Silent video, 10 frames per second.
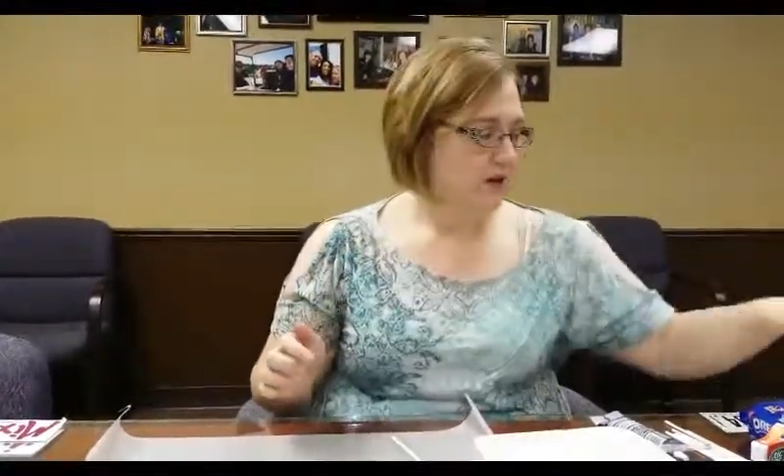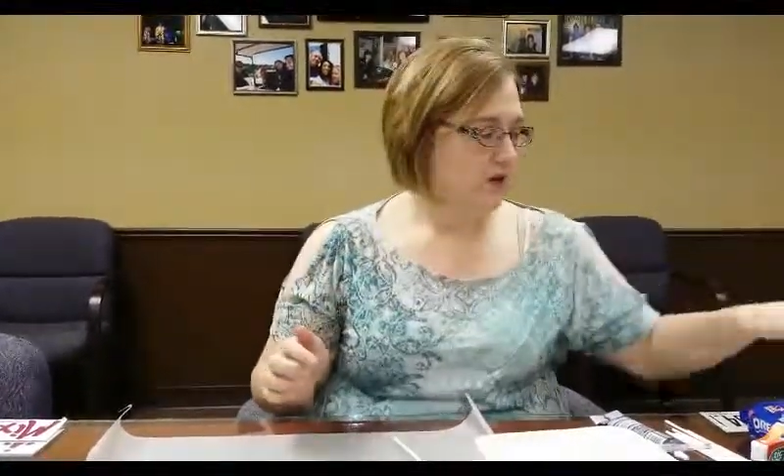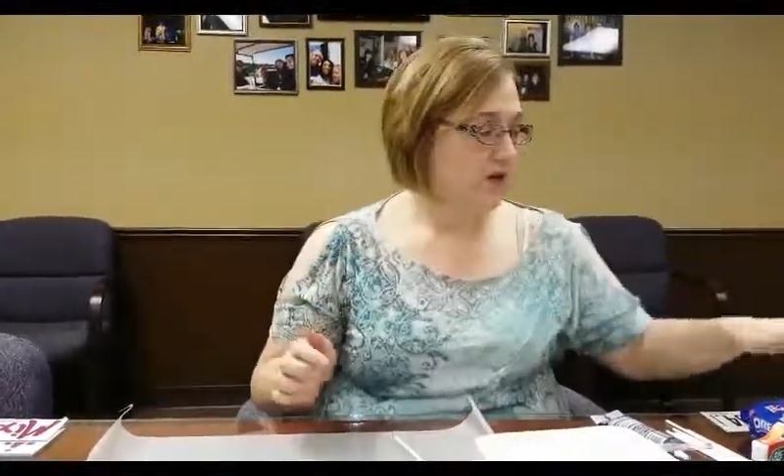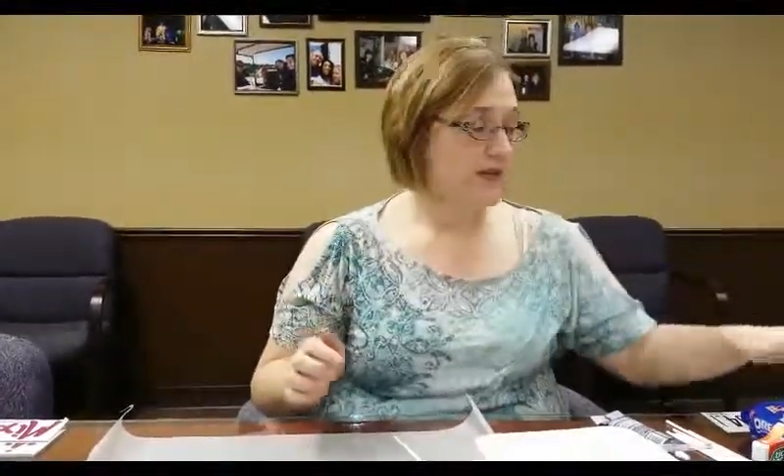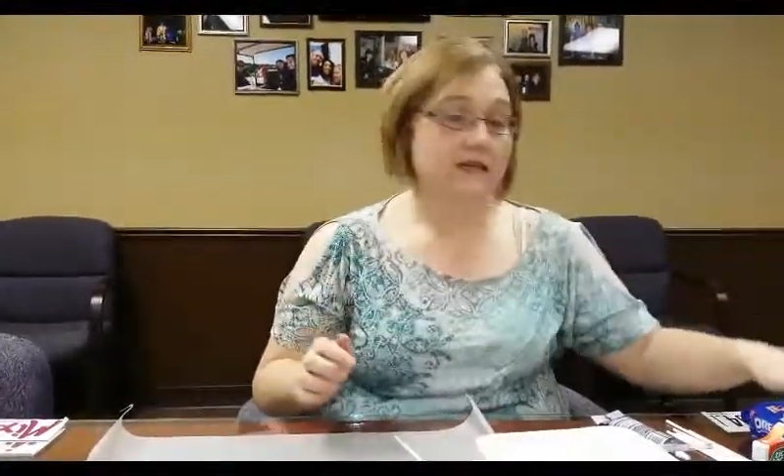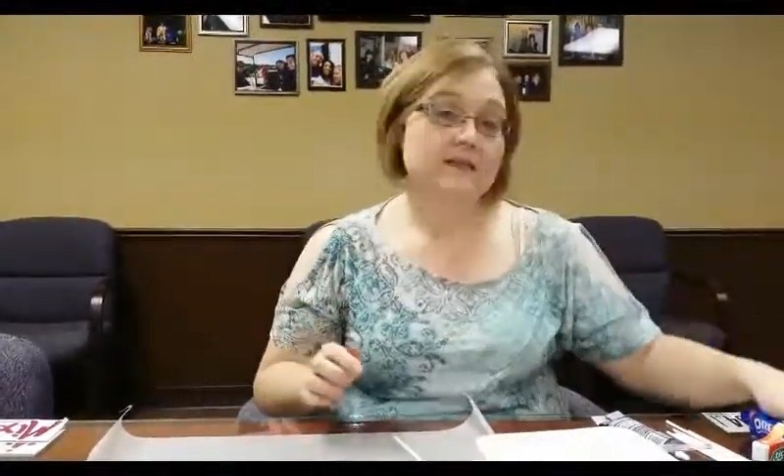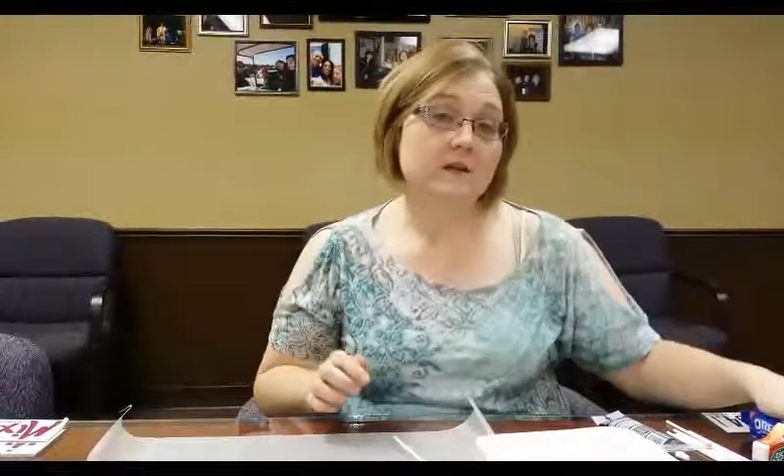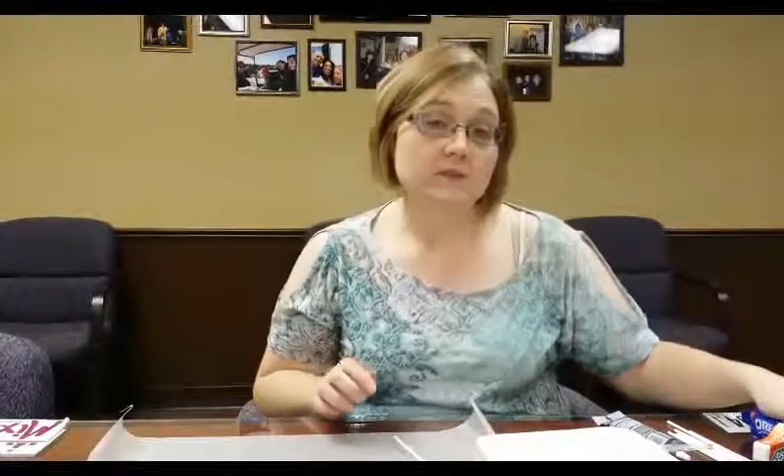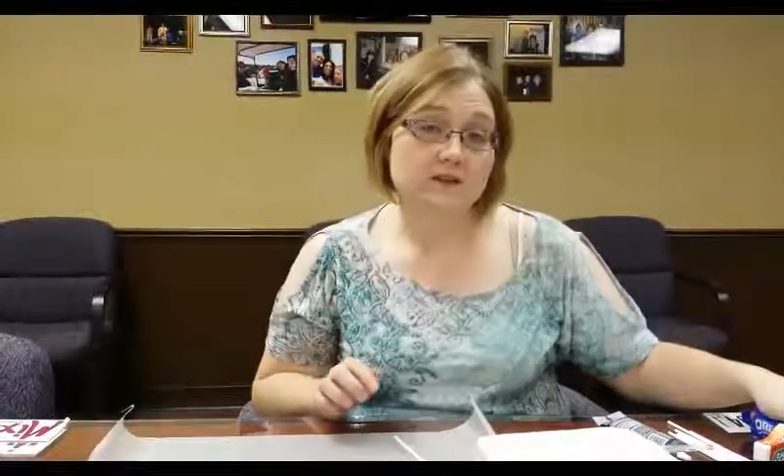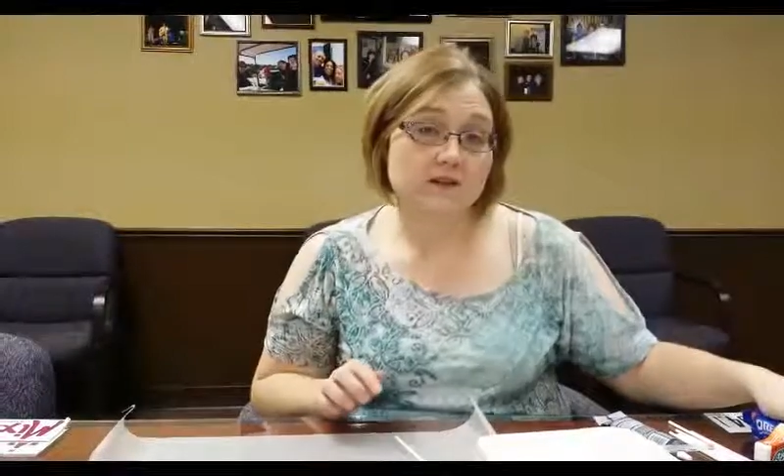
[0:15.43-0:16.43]
You're gonna need
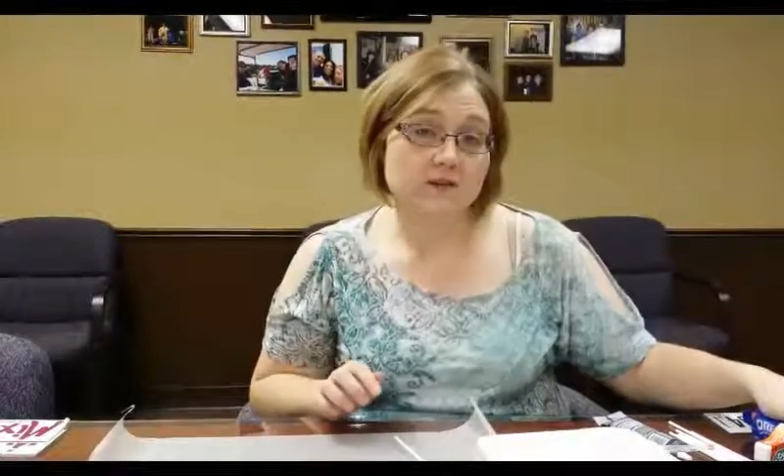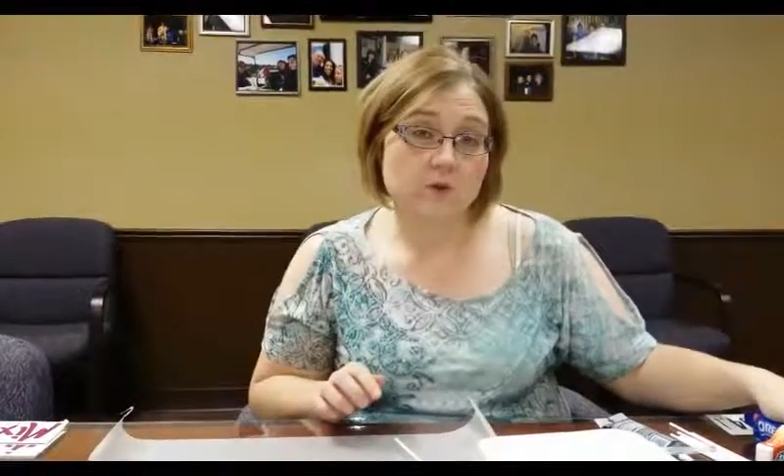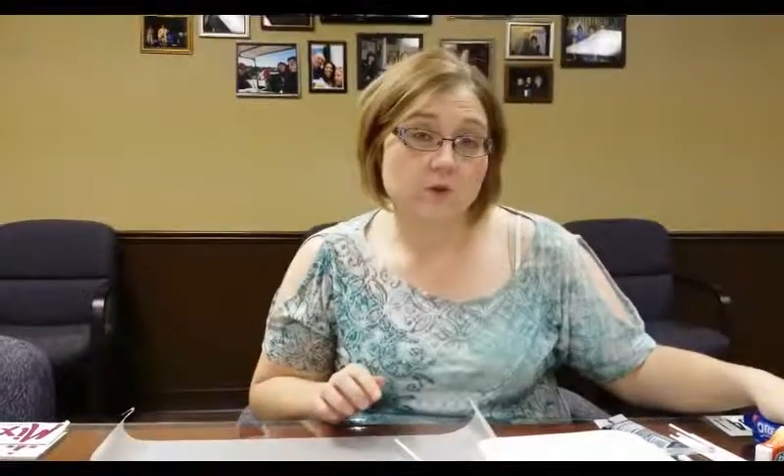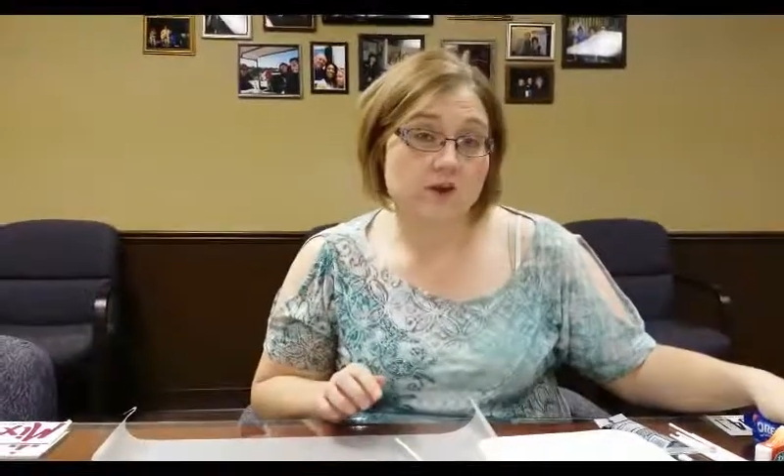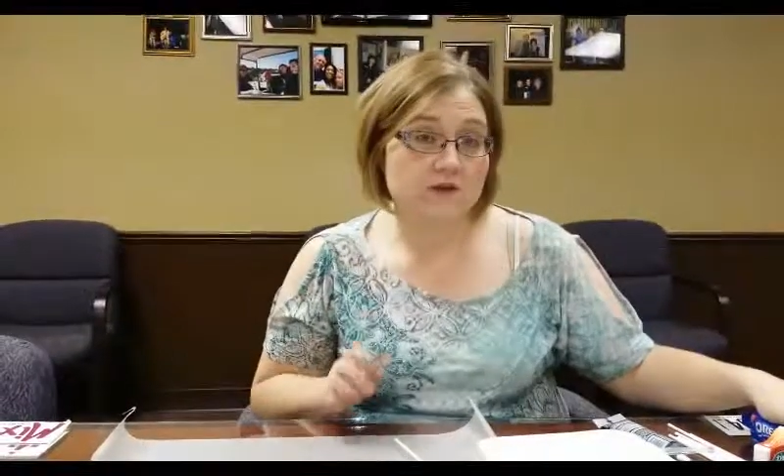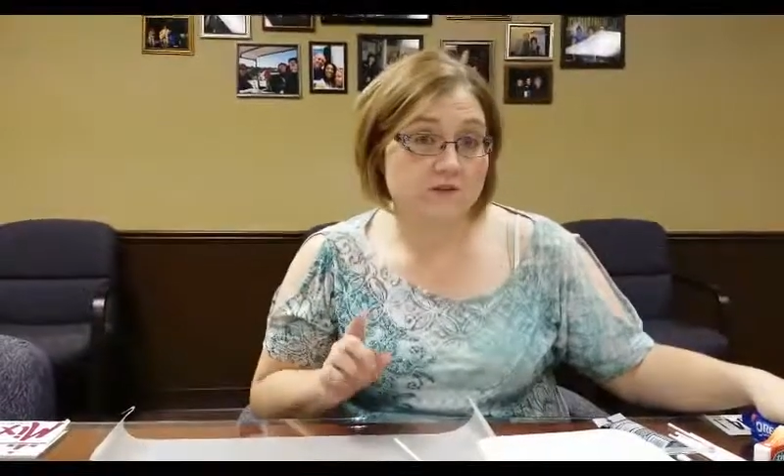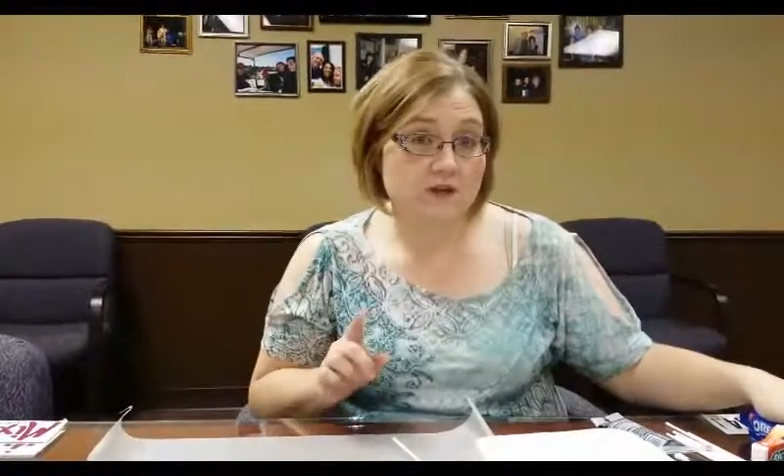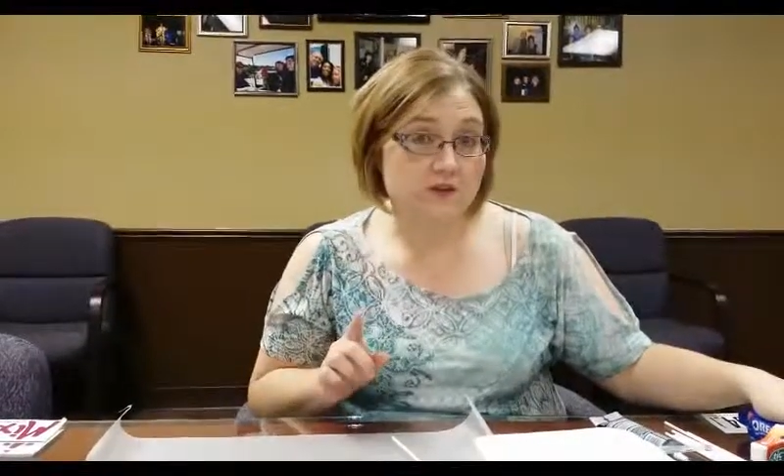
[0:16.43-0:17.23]
double stuffed Oreos.